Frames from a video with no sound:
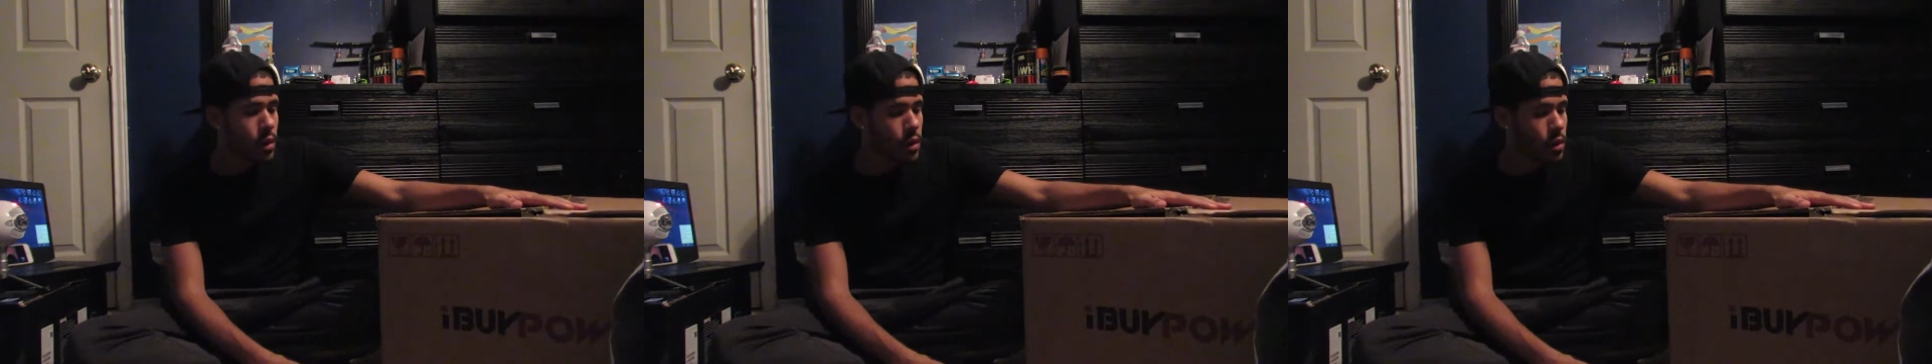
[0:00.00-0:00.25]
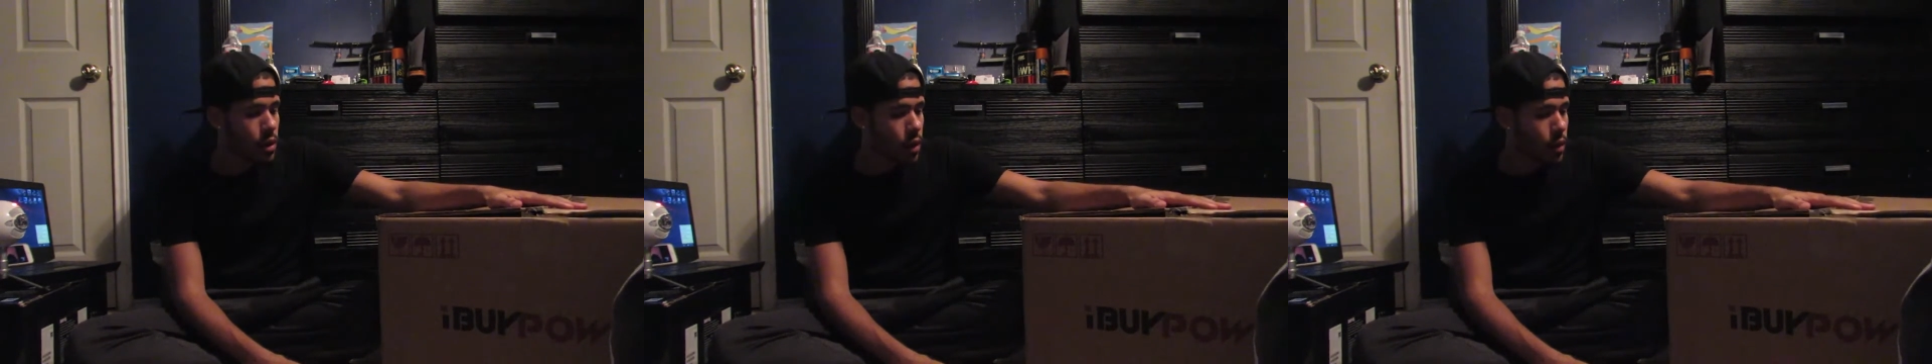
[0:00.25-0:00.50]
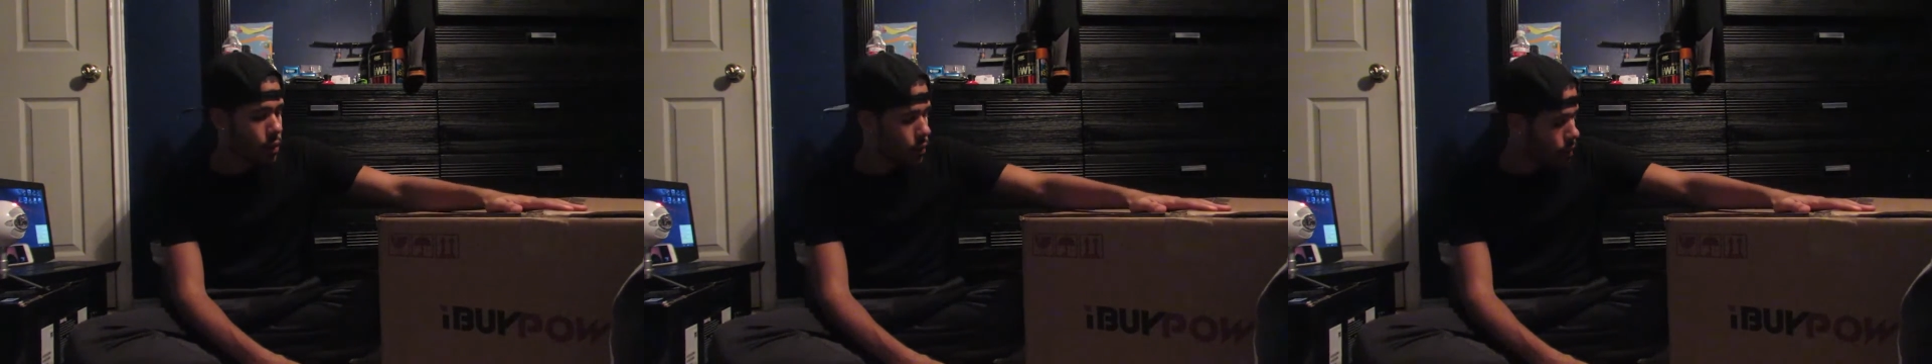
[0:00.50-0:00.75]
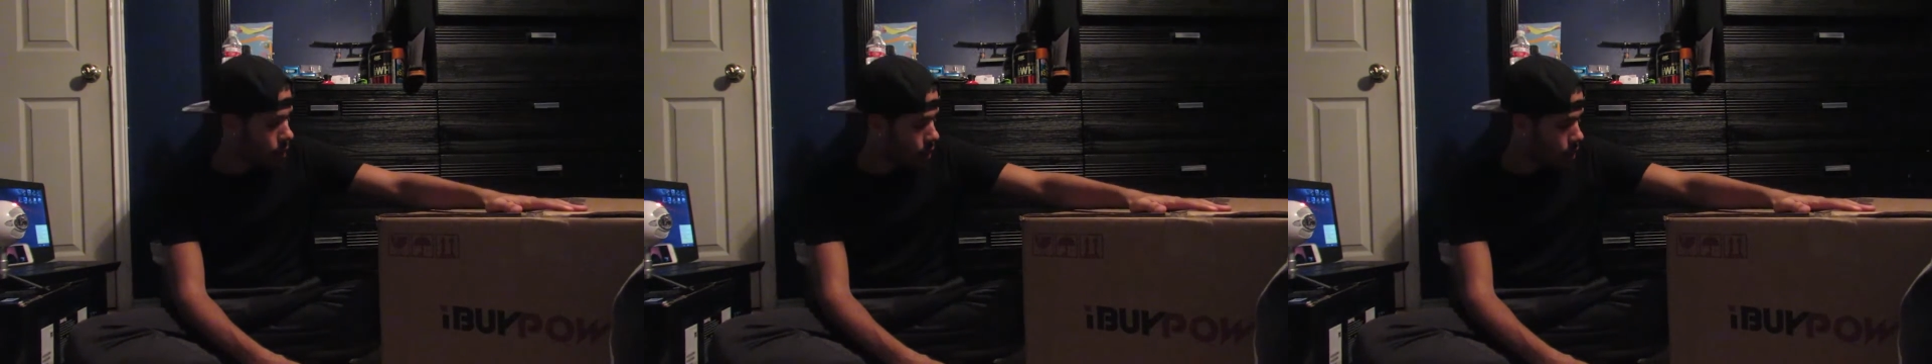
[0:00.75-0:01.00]
So
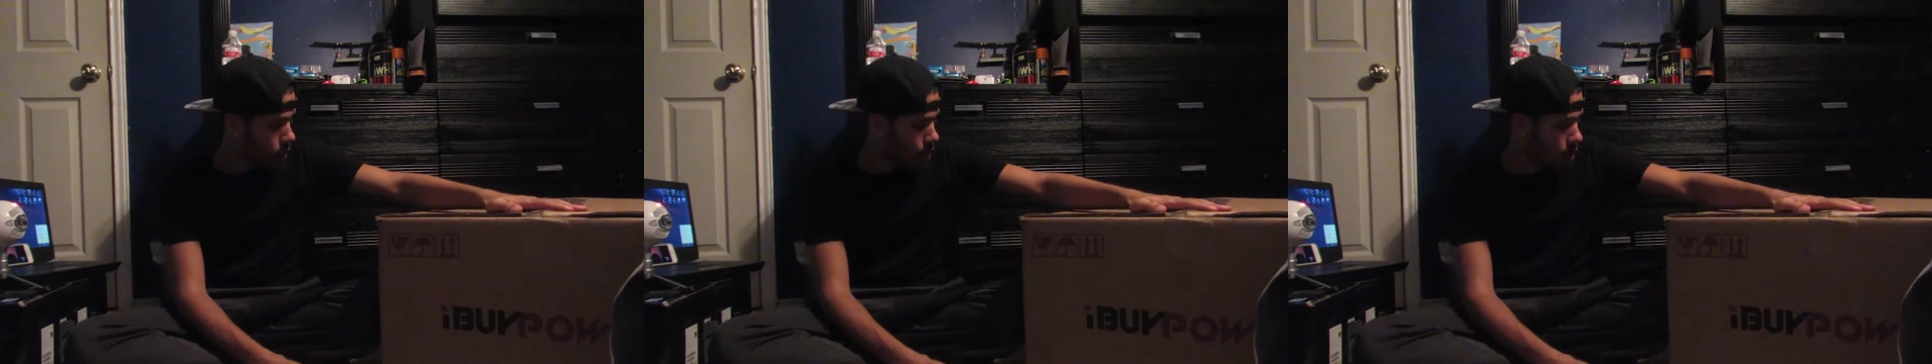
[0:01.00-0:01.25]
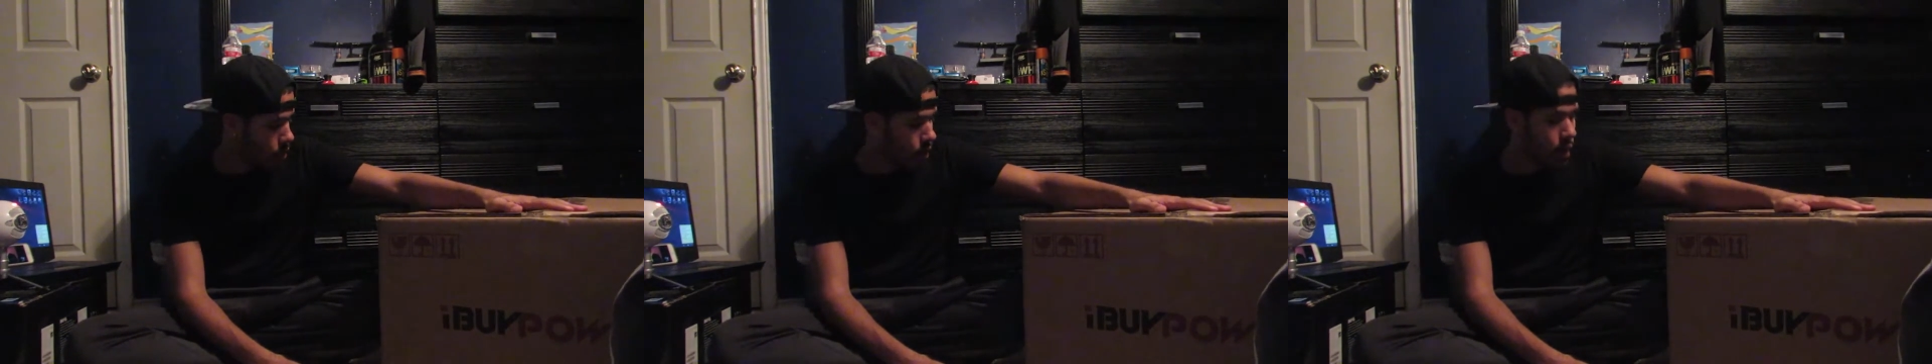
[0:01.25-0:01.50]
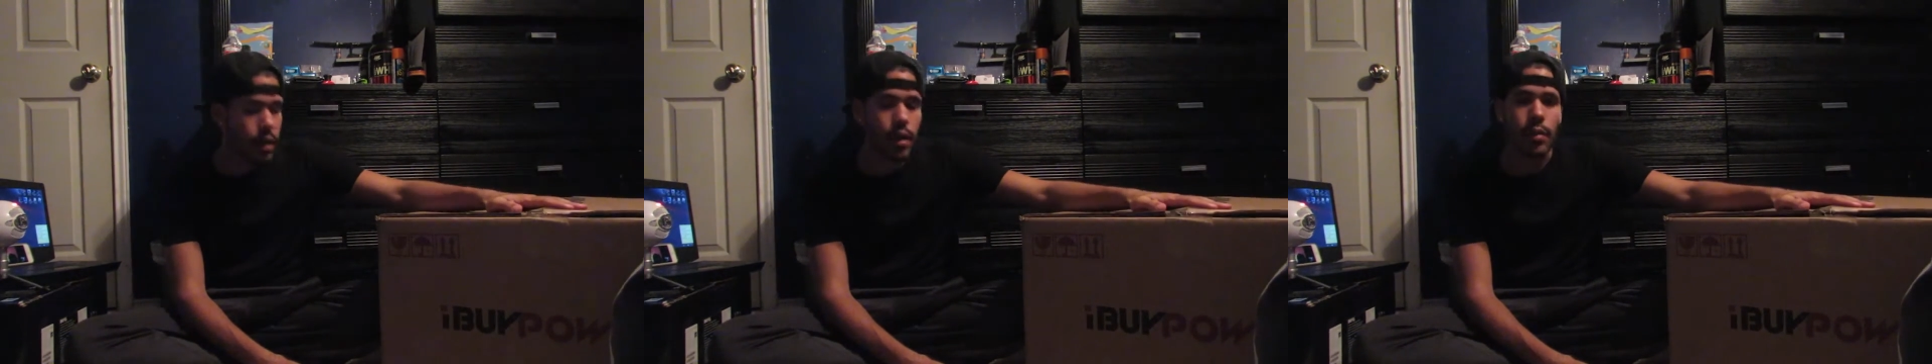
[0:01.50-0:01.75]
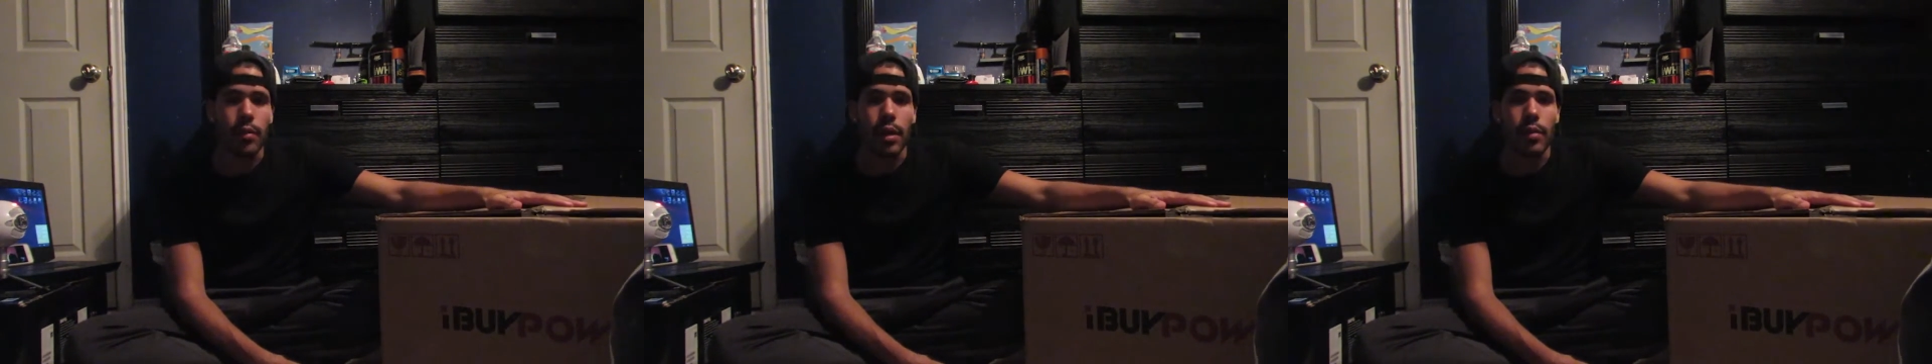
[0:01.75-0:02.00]
here we go.
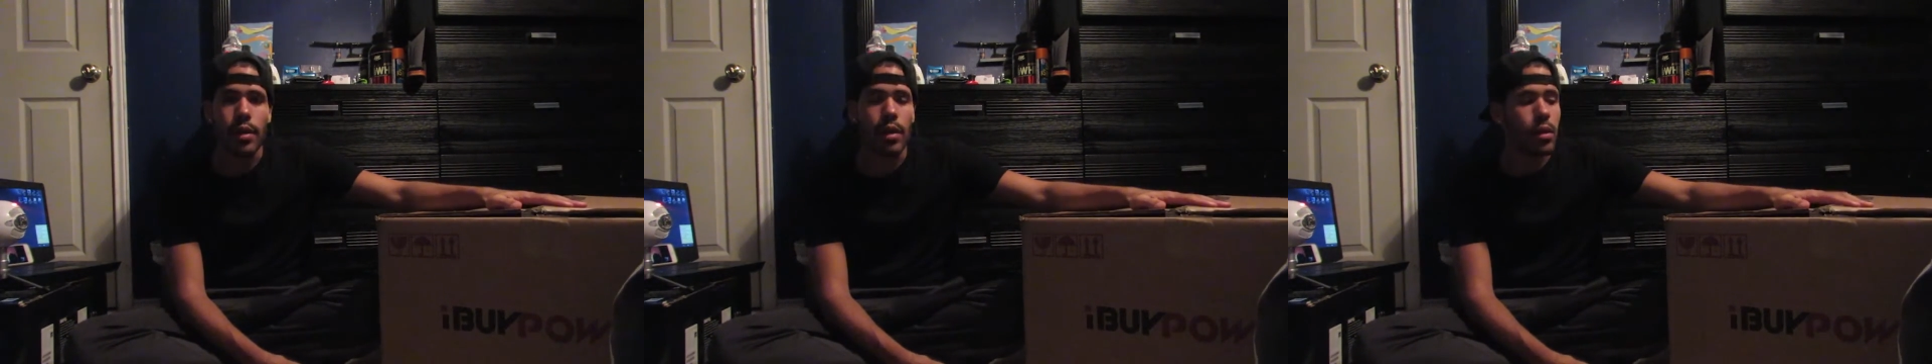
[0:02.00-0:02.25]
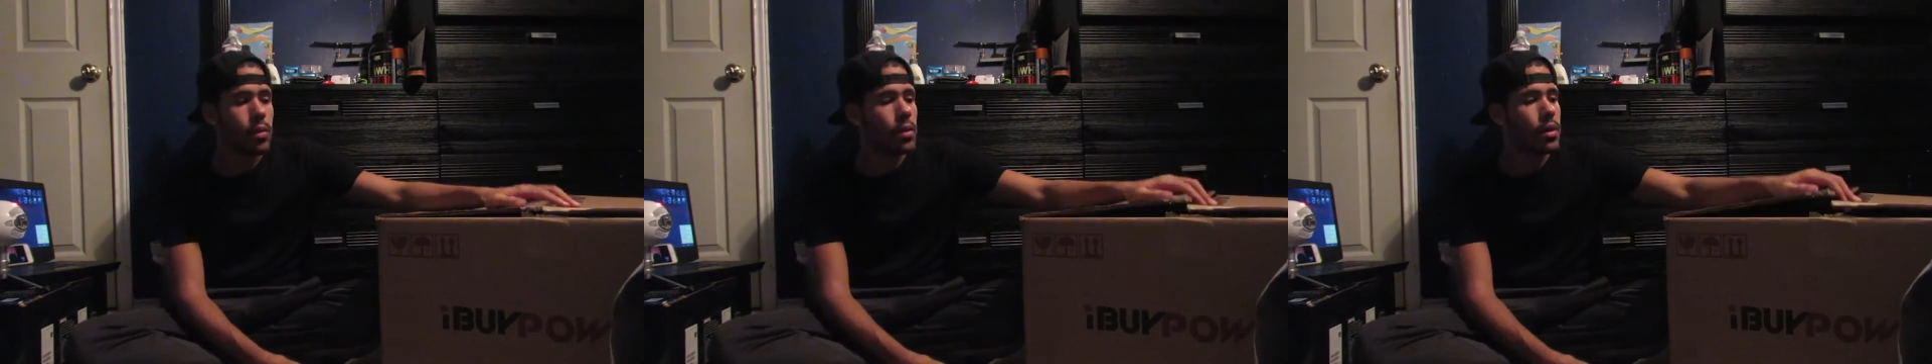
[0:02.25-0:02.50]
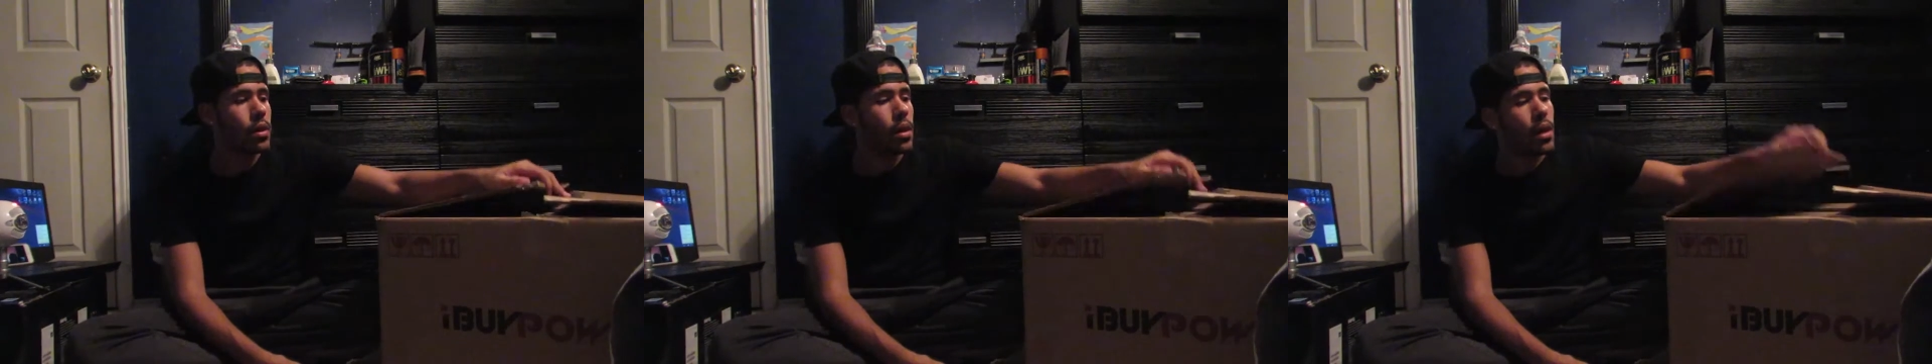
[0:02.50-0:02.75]
Um, by the way, I opened,